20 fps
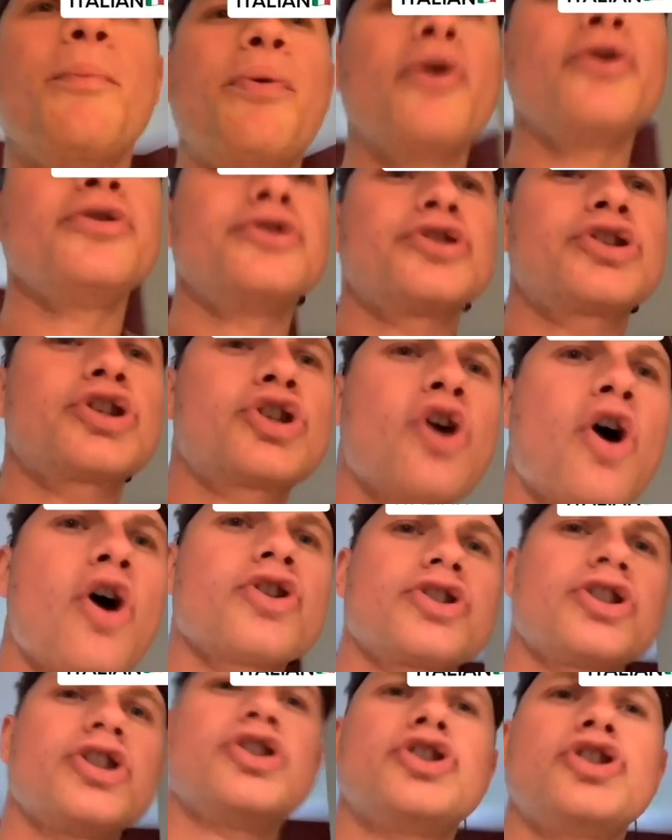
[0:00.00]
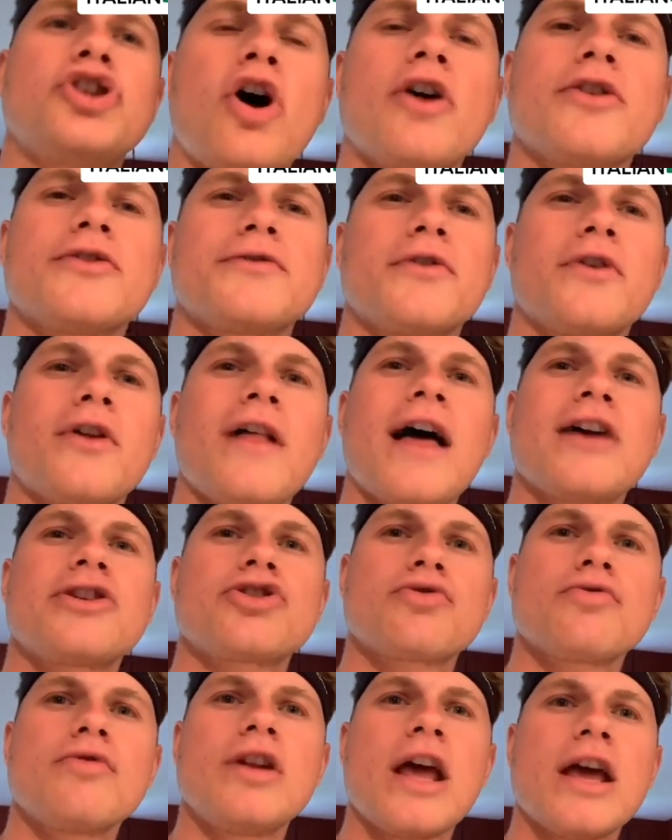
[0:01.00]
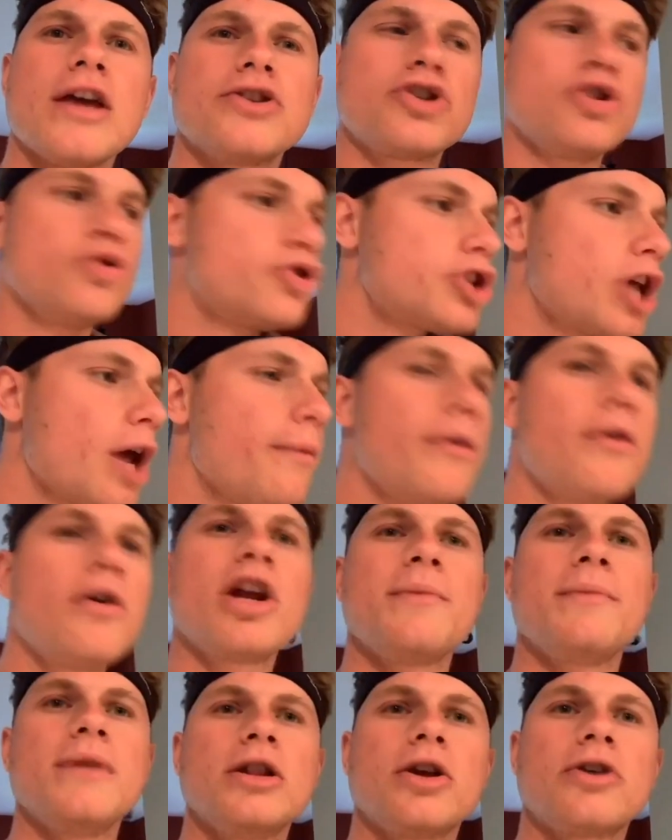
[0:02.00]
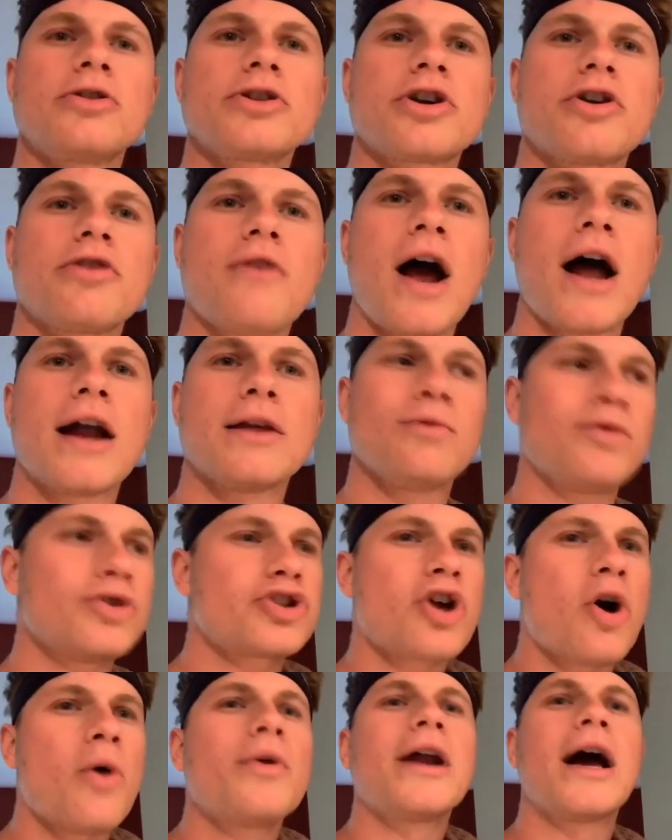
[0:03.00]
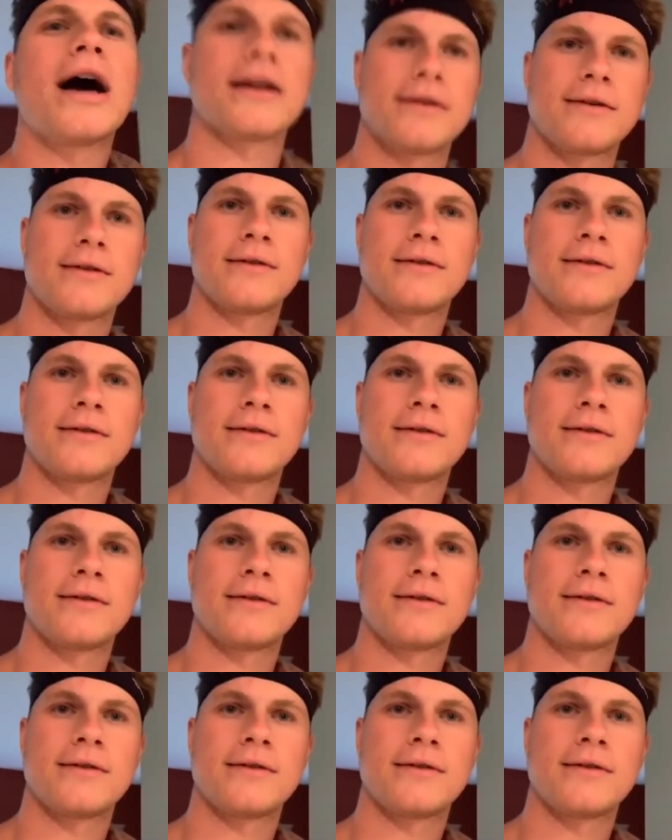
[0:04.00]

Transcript: putting sauce in jars for the last three days. You said we were gonna be learning karate. What's going on?